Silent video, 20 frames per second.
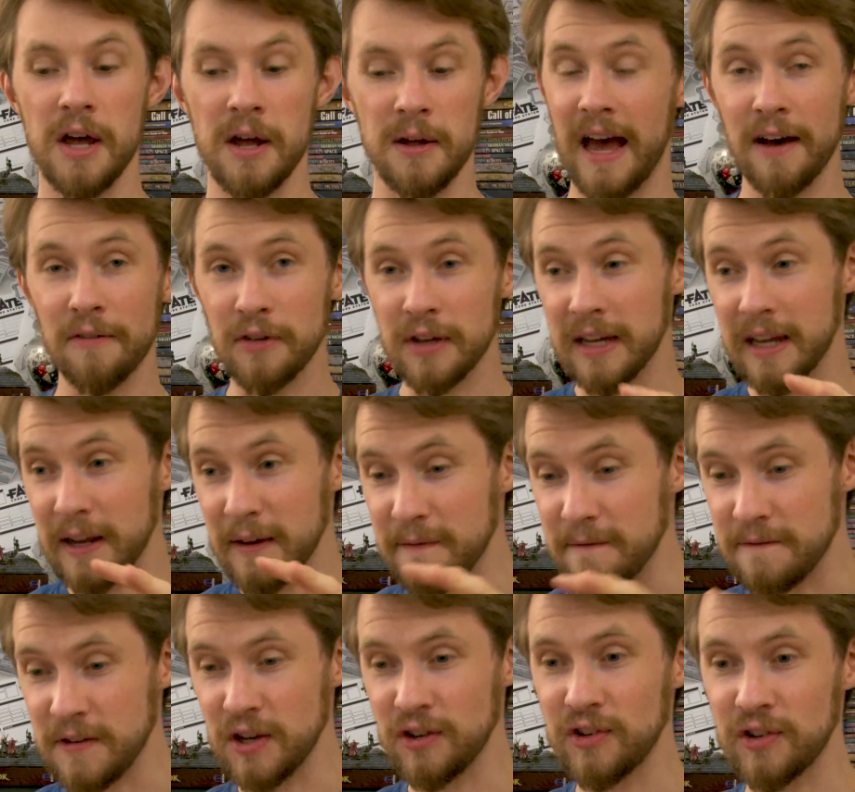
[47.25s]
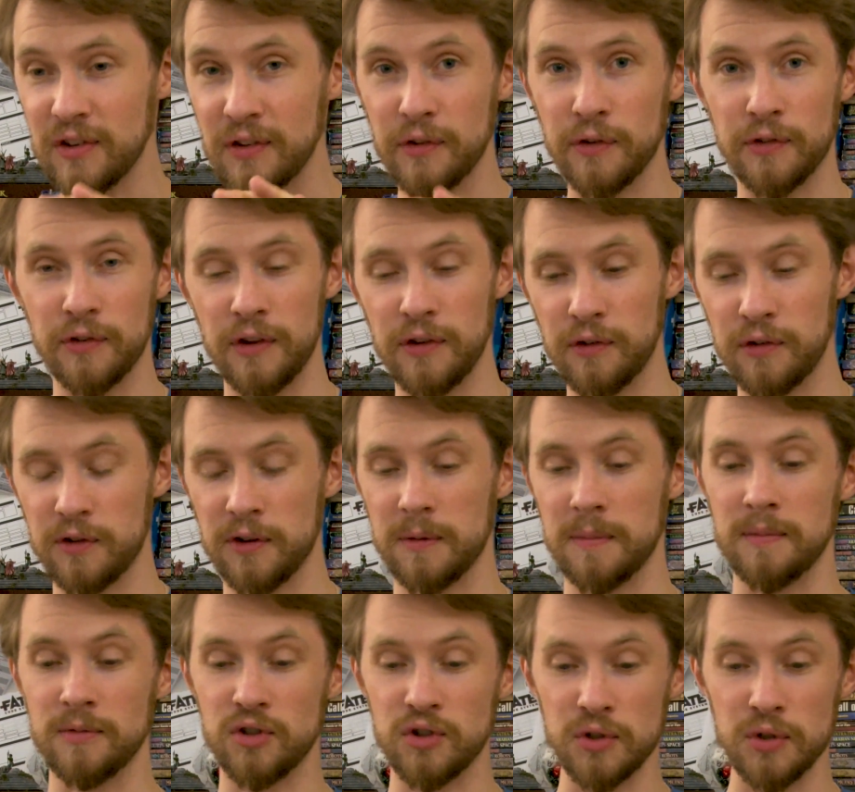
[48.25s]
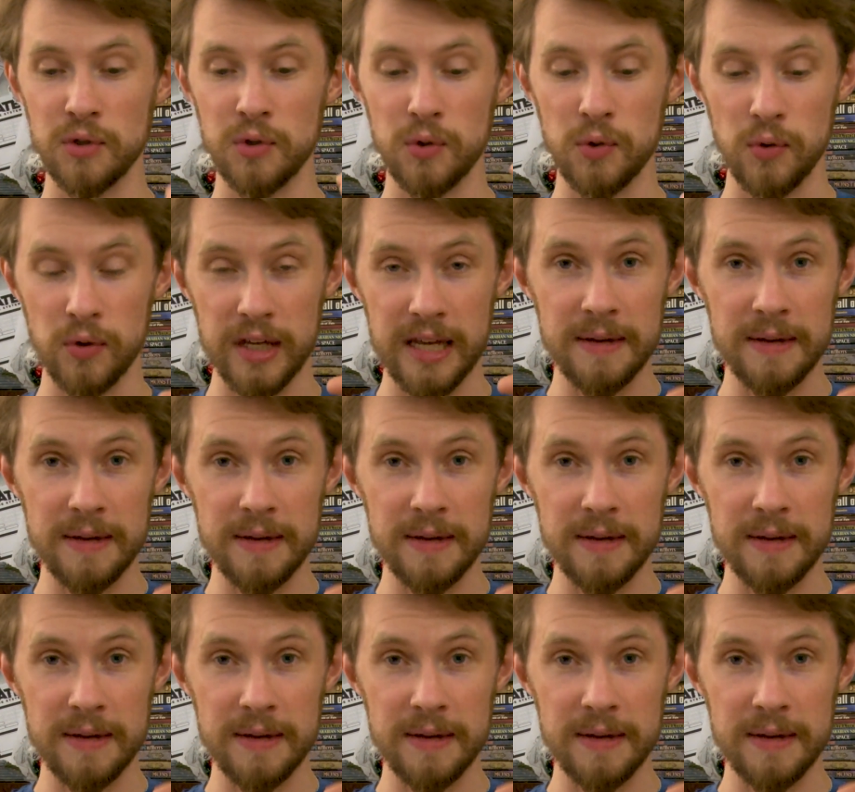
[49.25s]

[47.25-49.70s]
having an efficient system to